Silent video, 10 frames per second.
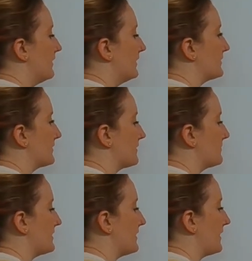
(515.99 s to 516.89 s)
is going to
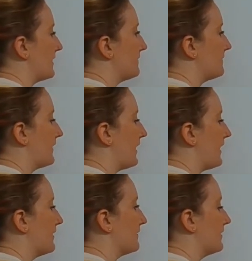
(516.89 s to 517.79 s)
be negative
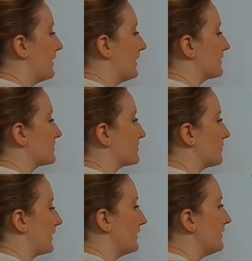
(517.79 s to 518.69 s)
5x
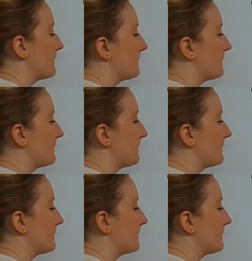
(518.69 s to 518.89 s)
squared.